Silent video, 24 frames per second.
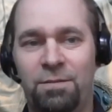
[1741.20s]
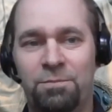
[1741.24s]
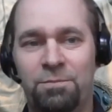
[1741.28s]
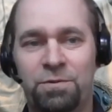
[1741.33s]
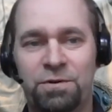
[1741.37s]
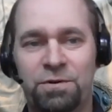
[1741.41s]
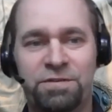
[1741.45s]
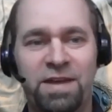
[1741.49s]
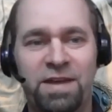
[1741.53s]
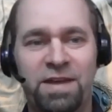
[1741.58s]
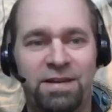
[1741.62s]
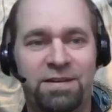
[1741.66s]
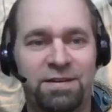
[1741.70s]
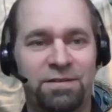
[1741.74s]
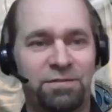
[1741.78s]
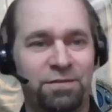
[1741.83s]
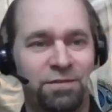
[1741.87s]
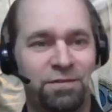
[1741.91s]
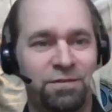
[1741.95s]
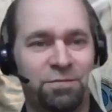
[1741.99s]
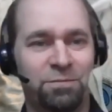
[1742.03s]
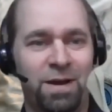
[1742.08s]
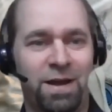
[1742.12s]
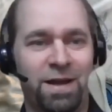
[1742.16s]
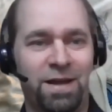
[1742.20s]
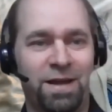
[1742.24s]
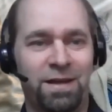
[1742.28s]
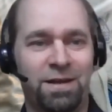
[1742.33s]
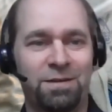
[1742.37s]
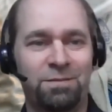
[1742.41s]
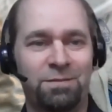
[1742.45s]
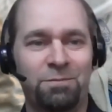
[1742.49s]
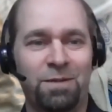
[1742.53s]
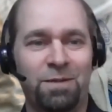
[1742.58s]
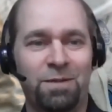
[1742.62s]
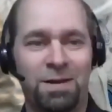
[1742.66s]
protective of my
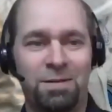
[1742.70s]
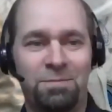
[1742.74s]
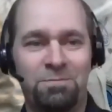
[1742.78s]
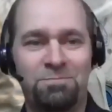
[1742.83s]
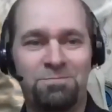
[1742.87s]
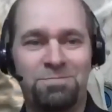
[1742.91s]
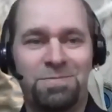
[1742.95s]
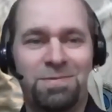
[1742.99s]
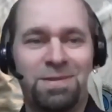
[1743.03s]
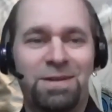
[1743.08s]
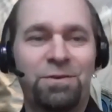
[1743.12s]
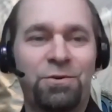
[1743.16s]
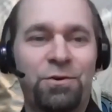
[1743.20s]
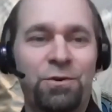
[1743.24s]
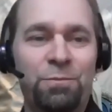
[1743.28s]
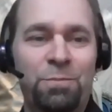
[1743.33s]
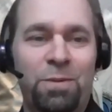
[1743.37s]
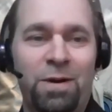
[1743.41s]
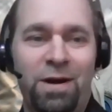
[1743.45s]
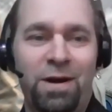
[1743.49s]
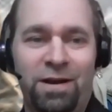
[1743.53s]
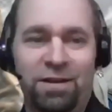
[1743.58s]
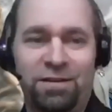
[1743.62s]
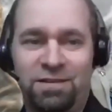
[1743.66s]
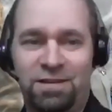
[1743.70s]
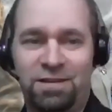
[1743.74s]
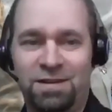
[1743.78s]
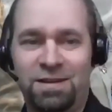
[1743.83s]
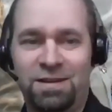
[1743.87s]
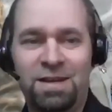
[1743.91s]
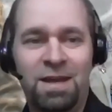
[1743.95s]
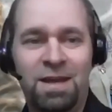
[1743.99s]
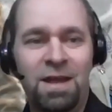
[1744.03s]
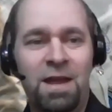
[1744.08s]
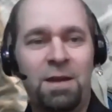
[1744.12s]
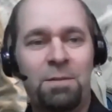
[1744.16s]
crew posse,
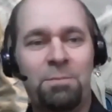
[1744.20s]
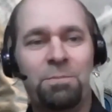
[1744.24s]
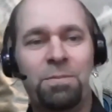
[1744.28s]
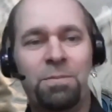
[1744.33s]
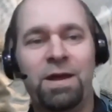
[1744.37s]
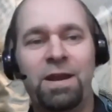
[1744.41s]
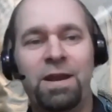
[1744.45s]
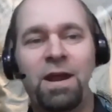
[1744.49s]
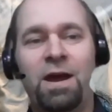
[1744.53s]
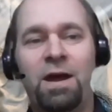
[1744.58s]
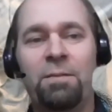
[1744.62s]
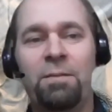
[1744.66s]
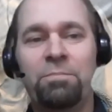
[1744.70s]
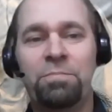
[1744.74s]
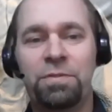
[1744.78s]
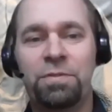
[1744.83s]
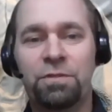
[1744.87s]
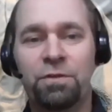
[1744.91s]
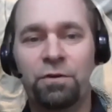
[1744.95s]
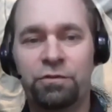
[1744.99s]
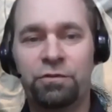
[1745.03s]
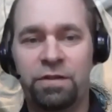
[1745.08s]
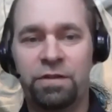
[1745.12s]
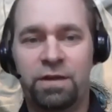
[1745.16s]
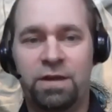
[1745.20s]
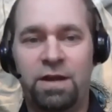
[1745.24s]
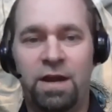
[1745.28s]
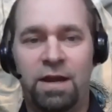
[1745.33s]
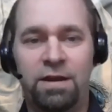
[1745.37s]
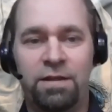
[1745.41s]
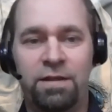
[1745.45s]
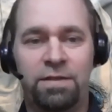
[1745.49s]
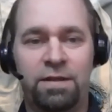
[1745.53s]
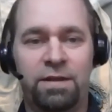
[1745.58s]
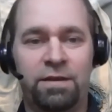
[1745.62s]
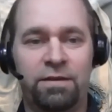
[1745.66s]
but those are the
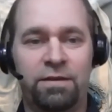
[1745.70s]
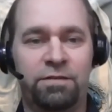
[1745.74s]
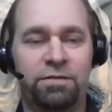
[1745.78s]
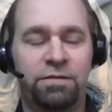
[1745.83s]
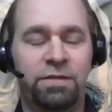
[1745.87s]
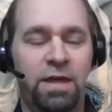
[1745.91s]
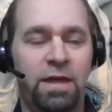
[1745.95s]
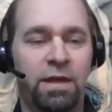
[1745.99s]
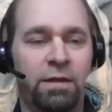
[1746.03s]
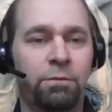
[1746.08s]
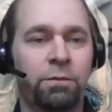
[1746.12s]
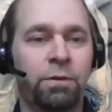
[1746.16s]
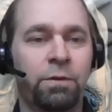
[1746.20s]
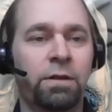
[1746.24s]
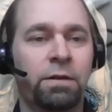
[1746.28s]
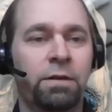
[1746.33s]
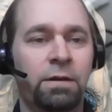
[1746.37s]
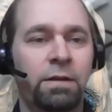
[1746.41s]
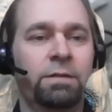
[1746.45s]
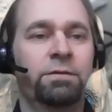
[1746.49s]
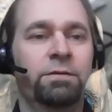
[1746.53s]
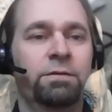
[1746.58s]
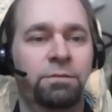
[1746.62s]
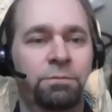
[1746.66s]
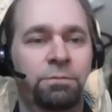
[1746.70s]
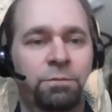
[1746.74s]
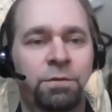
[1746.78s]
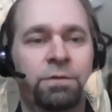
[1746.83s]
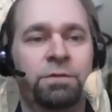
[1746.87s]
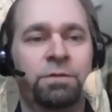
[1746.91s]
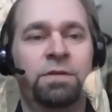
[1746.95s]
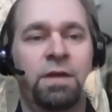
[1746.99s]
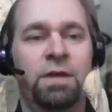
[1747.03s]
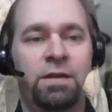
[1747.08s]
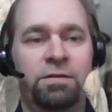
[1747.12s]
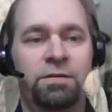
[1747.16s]
kind of things that would
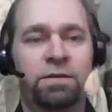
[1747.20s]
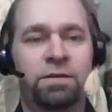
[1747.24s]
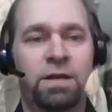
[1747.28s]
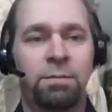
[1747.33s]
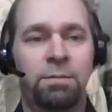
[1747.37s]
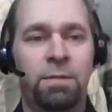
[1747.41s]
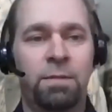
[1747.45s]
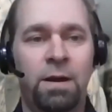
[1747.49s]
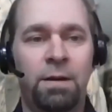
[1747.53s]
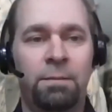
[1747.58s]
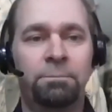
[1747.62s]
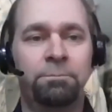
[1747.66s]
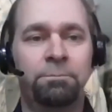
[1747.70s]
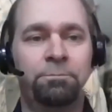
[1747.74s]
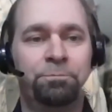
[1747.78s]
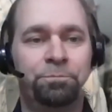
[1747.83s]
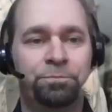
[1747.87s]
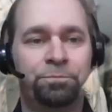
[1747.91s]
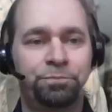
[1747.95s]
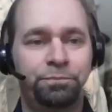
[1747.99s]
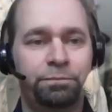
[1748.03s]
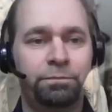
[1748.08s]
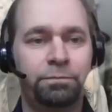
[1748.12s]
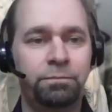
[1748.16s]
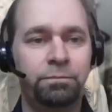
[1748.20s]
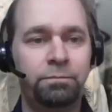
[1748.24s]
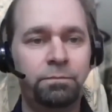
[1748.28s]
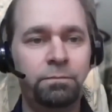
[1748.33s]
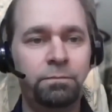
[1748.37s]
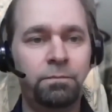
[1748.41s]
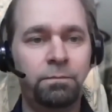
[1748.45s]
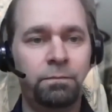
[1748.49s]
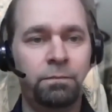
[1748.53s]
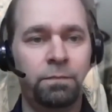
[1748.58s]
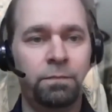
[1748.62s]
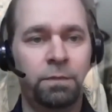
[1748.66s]
tend to come up.
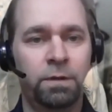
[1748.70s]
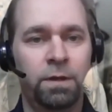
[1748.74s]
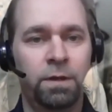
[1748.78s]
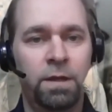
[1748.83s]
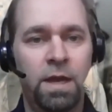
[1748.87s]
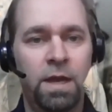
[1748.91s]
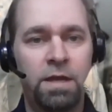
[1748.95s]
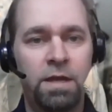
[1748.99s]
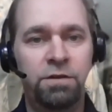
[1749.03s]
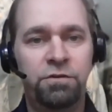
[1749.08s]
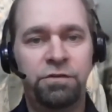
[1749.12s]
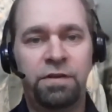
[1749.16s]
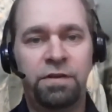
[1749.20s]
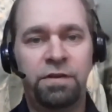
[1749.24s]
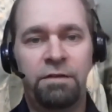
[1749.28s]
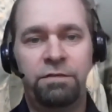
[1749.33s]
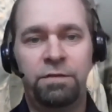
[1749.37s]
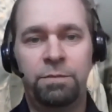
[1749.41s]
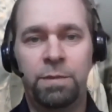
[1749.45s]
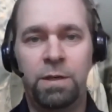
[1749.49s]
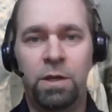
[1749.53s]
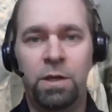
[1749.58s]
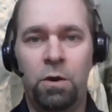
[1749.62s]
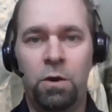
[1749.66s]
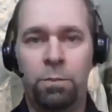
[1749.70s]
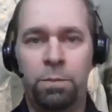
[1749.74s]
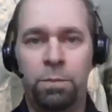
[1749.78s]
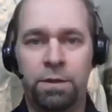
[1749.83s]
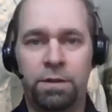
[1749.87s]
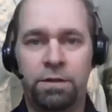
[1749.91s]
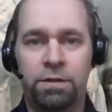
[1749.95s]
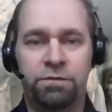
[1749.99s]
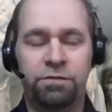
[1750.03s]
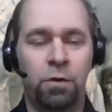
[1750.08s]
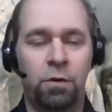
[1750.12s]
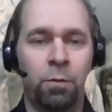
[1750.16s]
And you just have to be open.
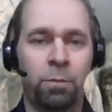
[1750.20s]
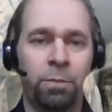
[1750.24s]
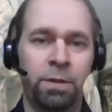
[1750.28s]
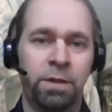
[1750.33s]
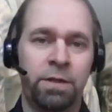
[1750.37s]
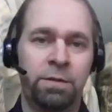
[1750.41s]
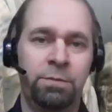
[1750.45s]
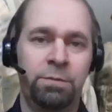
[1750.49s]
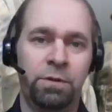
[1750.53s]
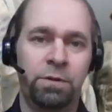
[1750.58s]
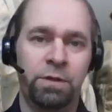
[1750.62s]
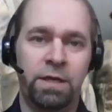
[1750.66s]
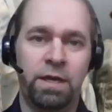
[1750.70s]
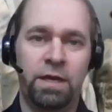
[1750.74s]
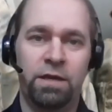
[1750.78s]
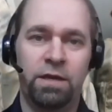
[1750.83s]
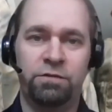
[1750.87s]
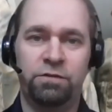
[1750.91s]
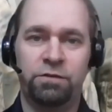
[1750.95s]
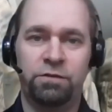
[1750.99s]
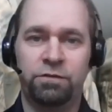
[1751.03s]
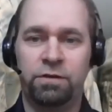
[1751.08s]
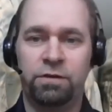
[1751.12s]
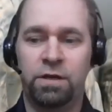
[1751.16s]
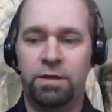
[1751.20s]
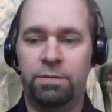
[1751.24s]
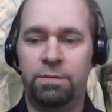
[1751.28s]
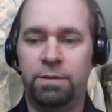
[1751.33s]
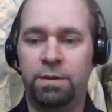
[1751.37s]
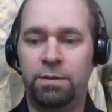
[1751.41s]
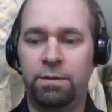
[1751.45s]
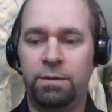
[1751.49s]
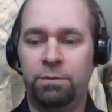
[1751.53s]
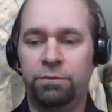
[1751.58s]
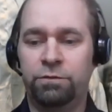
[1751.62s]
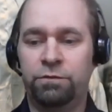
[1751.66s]
It's open communications. You got to
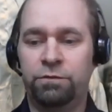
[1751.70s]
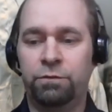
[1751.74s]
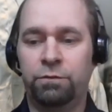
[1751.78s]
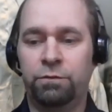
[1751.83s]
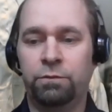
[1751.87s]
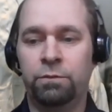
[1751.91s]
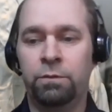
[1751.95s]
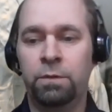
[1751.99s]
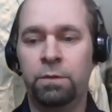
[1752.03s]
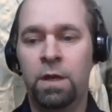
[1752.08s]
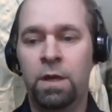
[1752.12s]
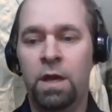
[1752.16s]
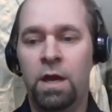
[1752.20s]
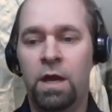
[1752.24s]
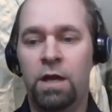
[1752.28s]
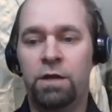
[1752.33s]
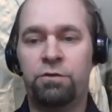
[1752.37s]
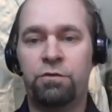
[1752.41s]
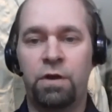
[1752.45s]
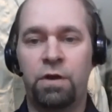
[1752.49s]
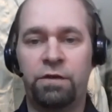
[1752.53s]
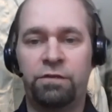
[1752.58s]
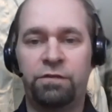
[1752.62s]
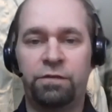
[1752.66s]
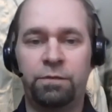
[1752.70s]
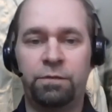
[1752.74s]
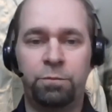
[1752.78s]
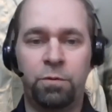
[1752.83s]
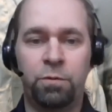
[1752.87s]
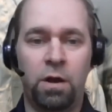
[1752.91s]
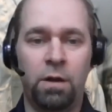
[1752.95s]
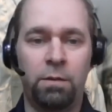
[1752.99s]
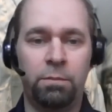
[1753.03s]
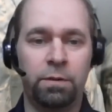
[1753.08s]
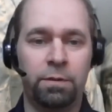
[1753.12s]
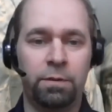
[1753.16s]
be able to address the
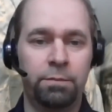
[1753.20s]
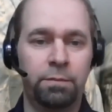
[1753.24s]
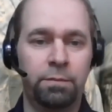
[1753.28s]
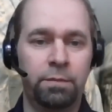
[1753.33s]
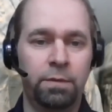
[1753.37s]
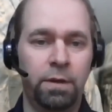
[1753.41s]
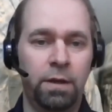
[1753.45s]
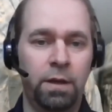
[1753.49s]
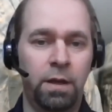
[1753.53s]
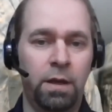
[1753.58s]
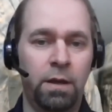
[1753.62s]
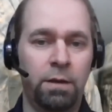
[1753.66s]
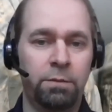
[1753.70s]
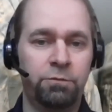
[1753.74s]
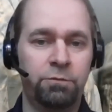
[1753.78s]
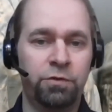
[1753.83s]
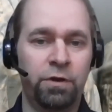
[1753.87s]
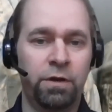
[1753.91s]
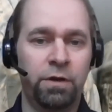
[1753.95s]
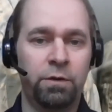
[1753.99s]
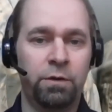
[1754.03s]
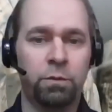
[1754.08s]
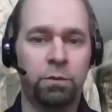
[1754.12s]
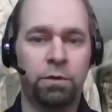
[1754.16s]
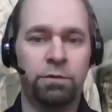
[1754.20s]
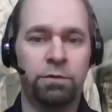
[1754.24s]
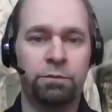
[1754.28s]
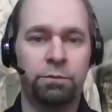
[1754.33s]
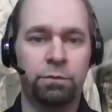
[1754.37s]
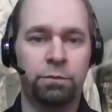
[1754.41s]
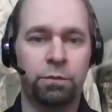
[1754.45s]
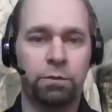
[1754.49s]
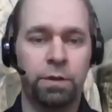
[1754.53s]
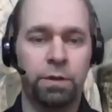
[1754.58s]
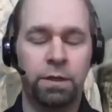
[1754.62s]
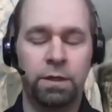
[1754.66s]
problem, try to work
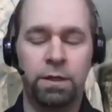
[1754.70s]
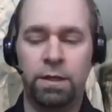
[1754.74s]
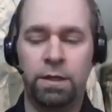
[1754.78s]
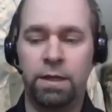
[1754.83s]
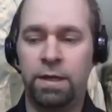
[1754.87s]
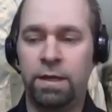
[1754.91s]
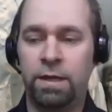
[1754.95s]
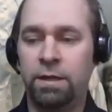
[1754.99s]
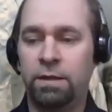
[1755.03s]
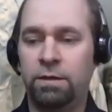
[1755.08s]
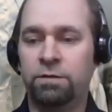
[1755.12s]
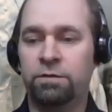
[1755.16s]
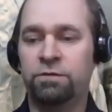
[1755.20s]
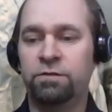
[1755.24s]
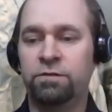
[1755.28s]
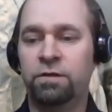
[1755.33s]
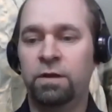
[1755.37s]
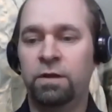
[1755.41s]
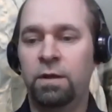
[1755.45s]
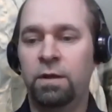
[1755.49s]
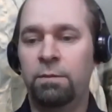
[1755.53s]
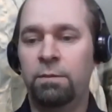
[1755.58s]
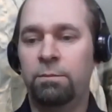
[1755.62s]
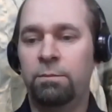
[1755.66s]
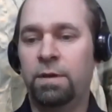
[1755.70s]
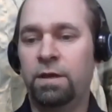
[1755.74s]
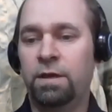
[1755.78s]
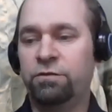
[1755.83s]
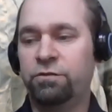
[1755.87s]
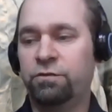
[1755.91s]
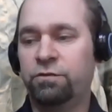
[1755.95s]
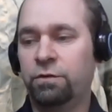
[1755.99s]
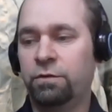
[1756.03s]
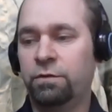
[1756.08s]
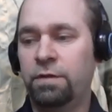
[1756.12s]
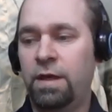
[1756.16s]
through it, and make
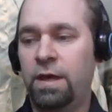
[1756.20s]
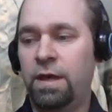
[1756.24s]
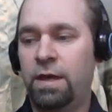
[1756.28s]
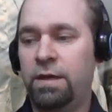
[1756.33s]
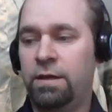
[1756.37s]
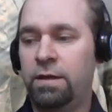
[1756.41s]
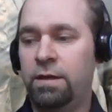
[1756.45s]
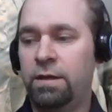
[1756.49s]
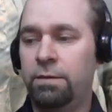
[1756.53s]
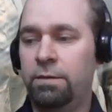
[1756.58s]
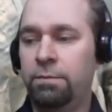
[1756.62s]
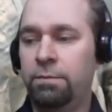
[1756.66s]
sure that